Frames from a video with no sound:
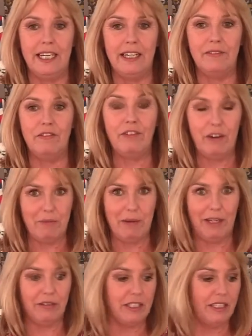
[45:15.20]
and very
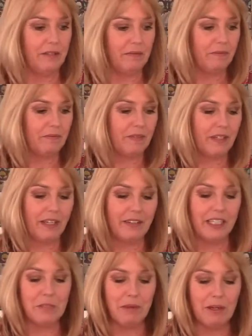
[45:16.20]
bouncy and
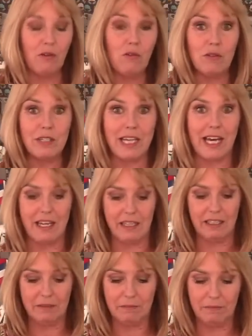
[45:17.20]
they spent all
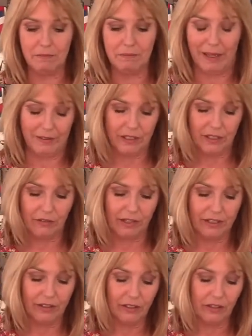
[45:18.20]
day bouncing
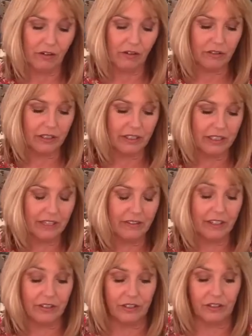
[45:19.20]
around in the garden
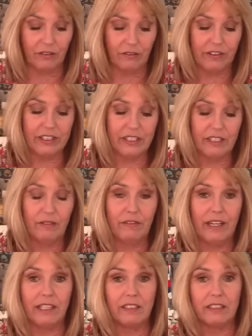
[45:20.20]
and then she's got very stiff
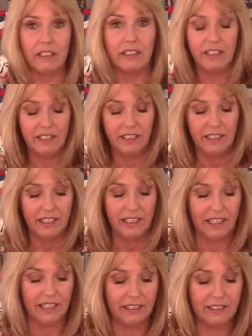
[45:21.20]
legs
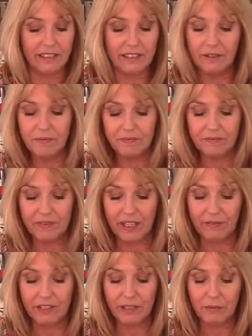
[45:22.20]
and um,
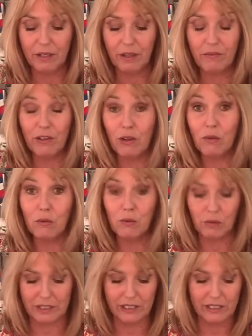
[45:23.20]
every time we go for a long
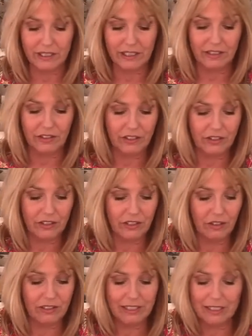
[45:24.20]
walk since then she just
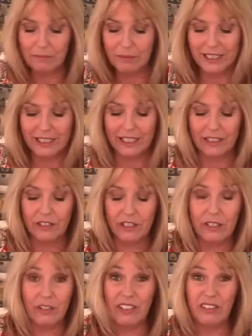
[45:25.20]
starts limping again
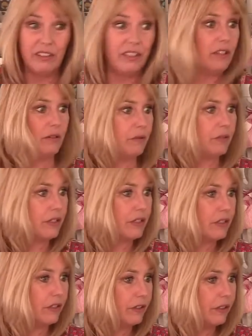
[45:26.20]
so I don't I don't know what
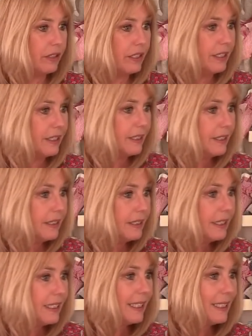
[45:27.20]
she's done
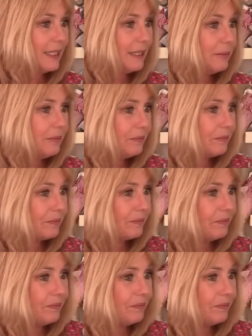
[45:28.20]
um,